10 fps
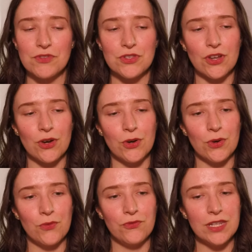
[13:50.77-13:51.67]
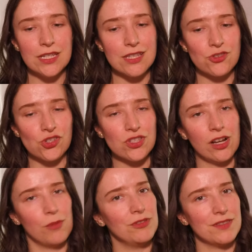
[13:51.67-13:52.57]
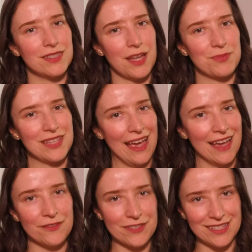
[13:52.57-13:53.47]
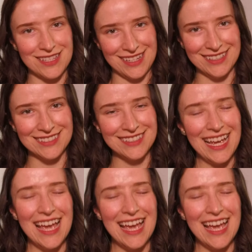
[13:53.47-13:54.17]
So Venus is just a couple of steps ahead of the Sun.